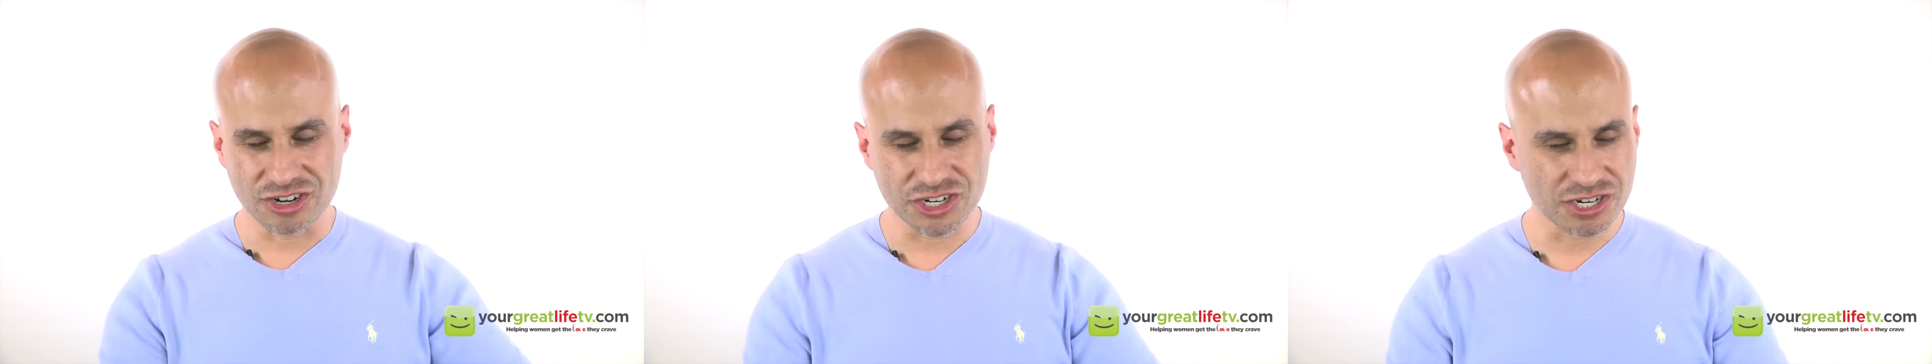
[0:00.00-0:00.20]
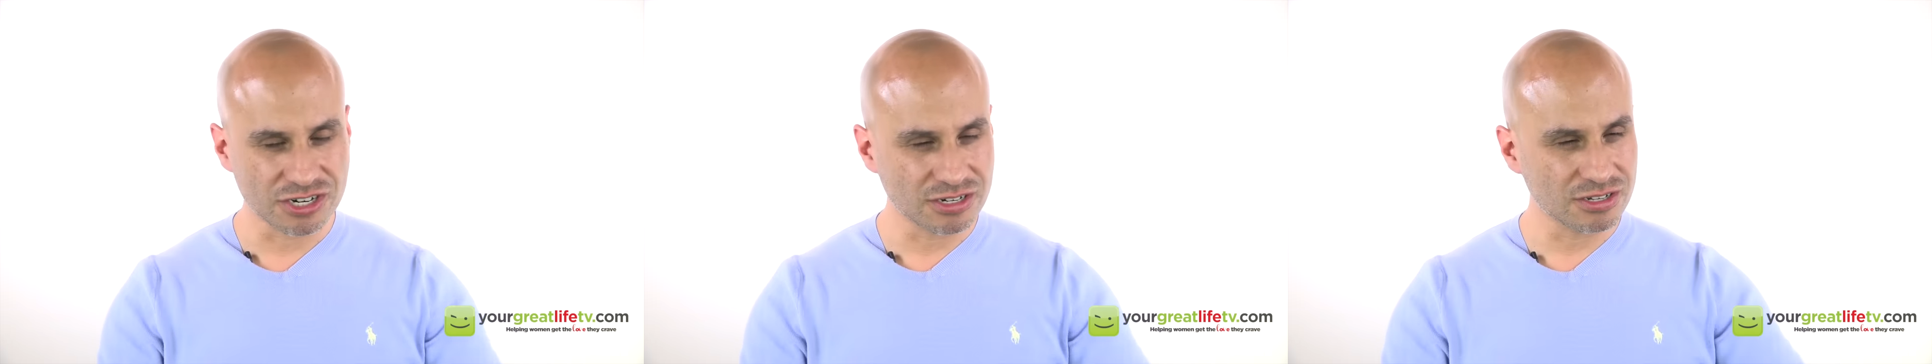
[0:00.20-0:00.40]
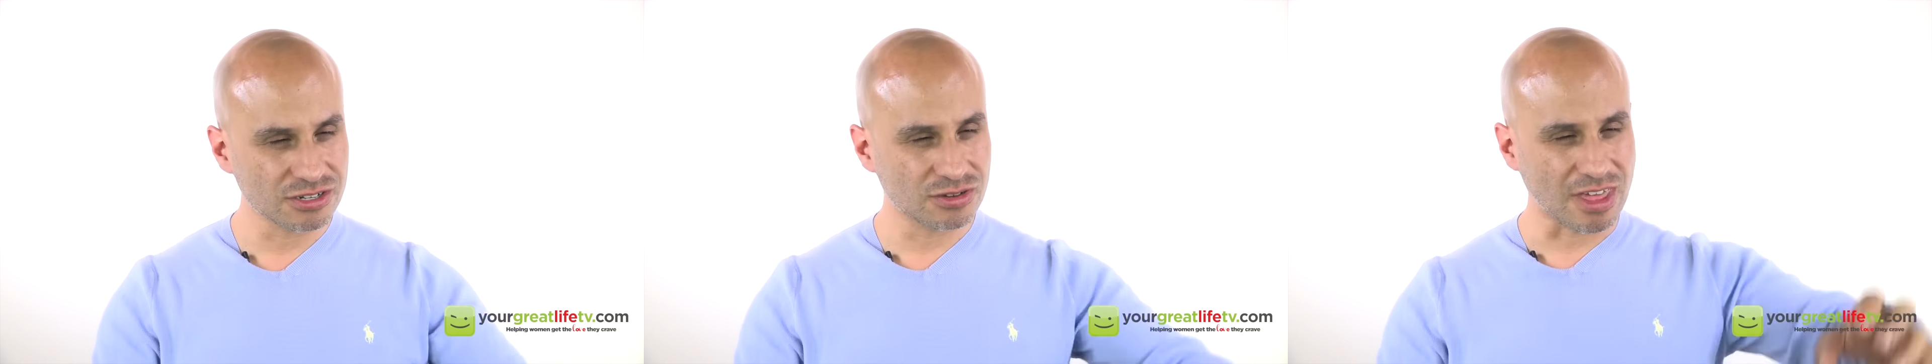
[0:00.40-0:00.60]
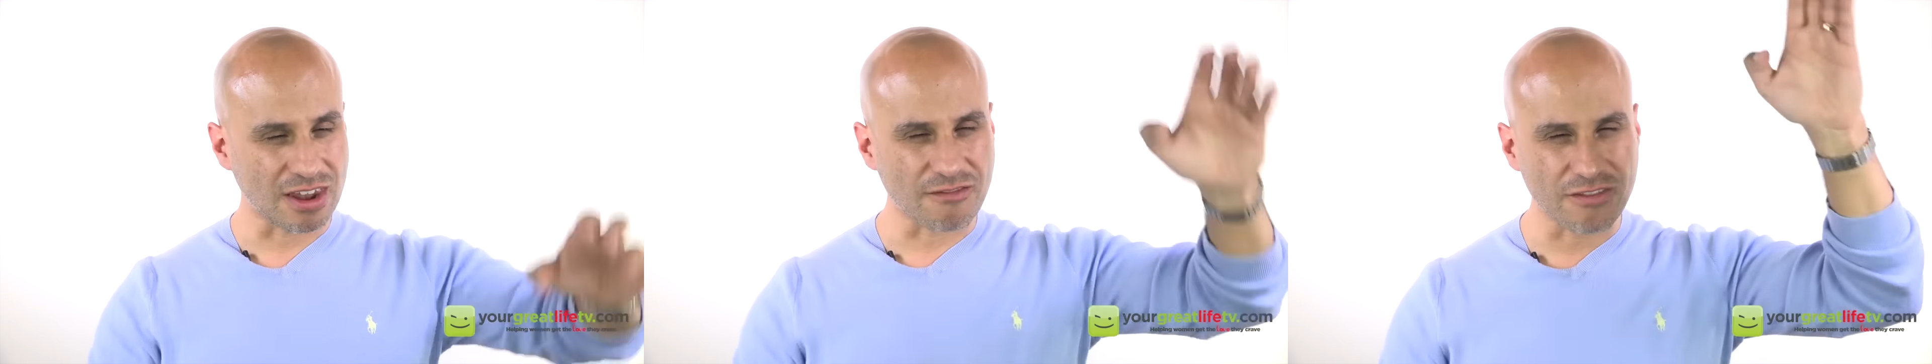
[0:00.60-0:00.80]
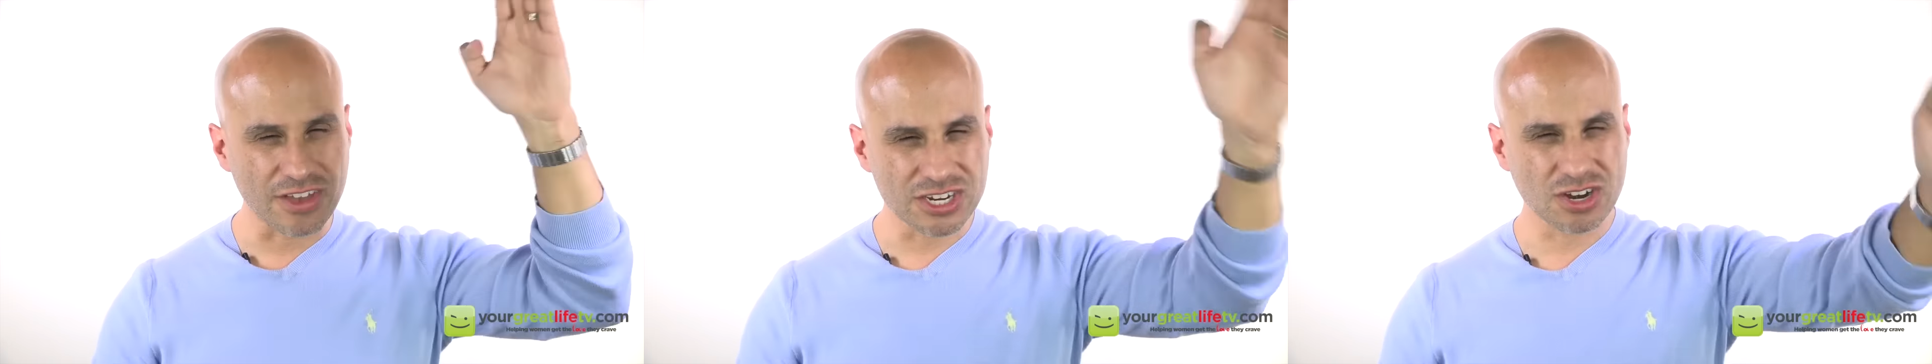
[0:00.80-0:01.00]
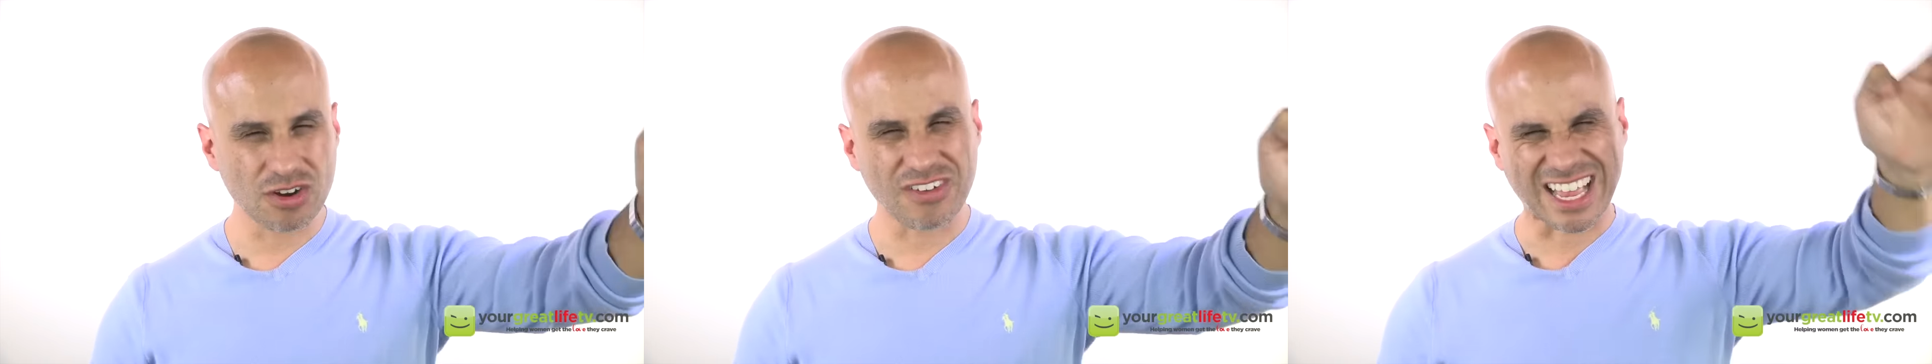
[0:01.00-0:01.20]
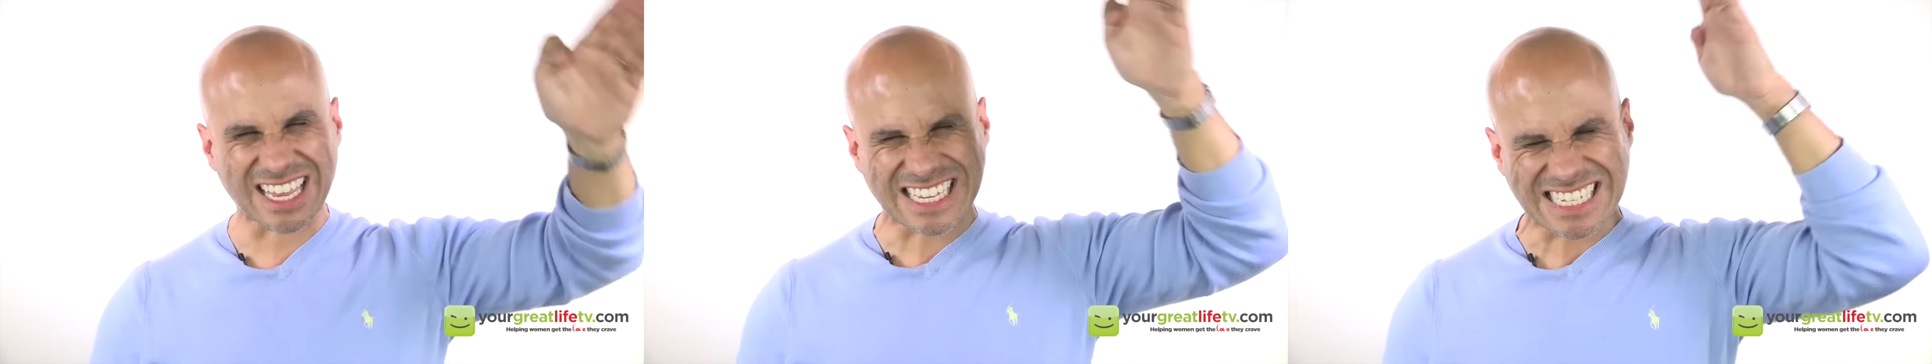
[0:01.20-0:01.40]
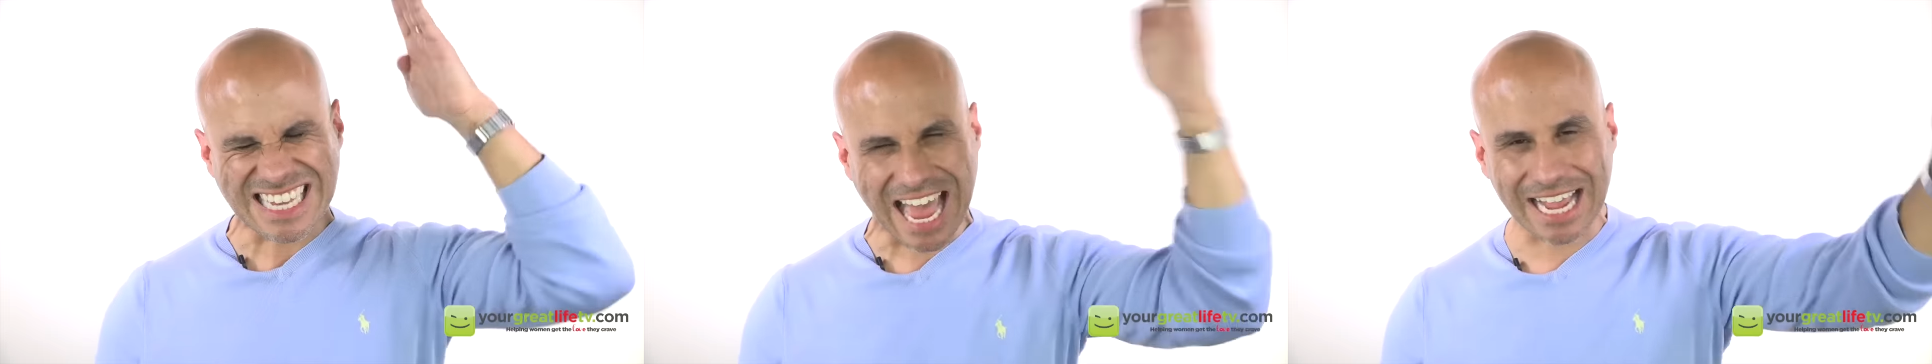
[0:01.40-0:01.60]
journal to that vision of
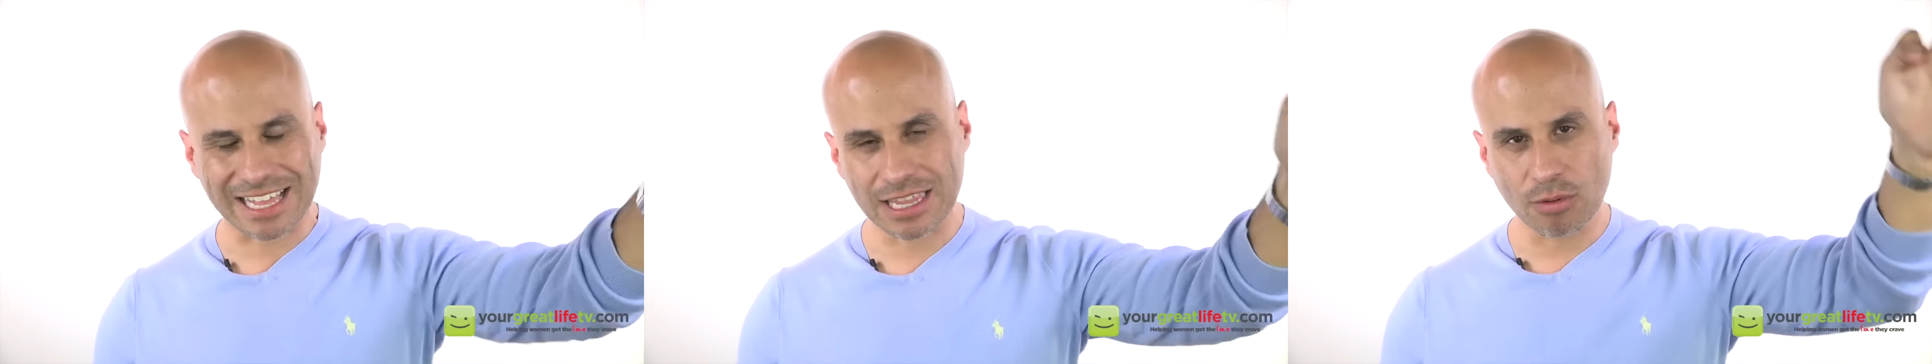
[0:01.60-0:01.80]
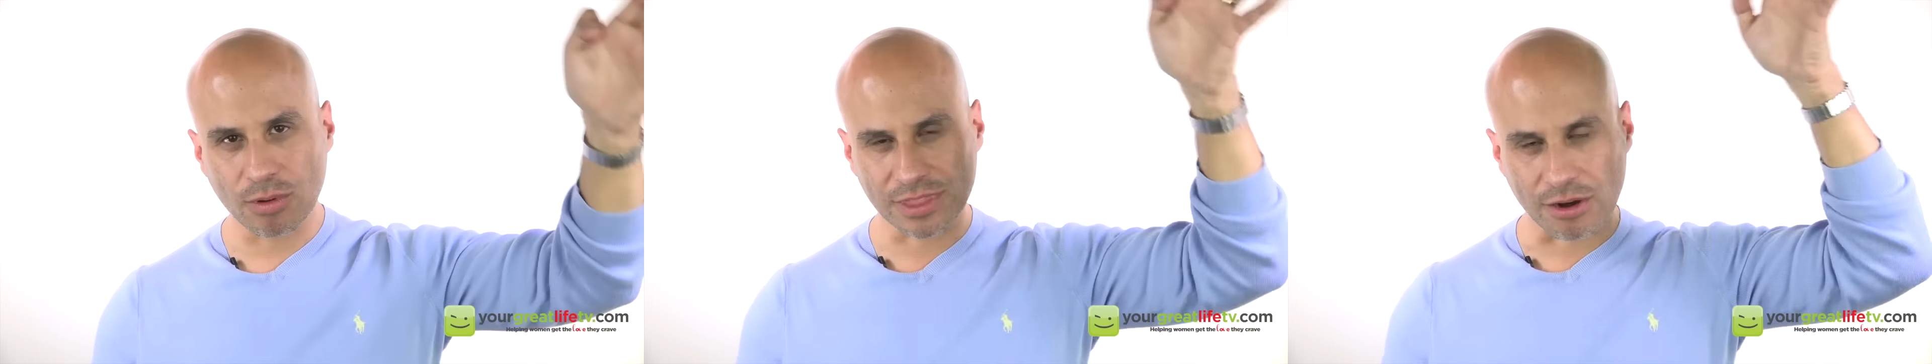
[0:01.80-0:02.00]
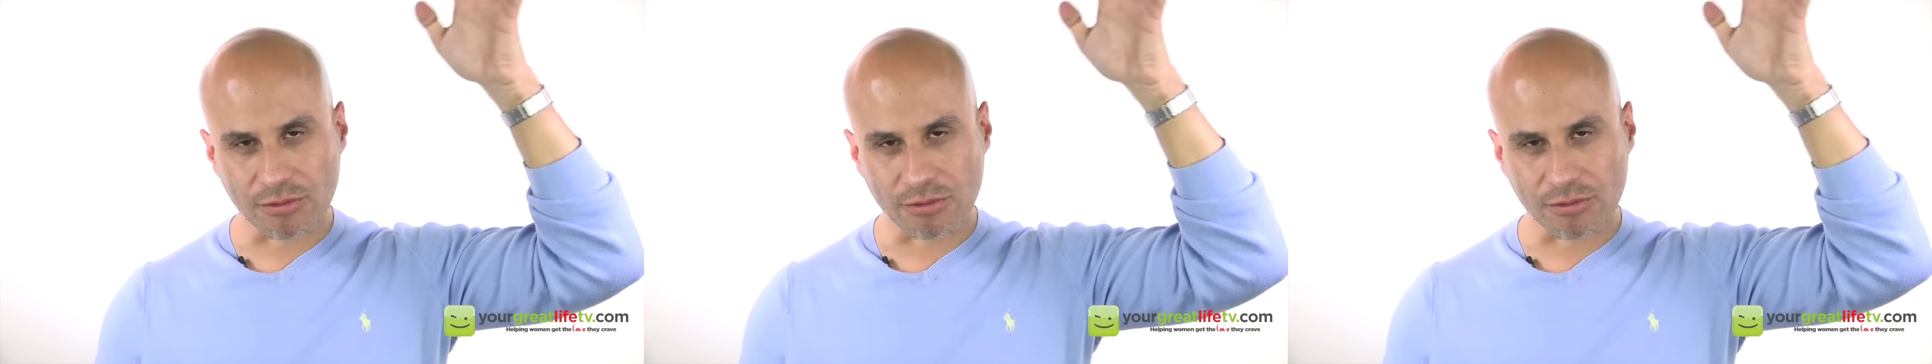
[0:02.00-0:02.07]
exactly what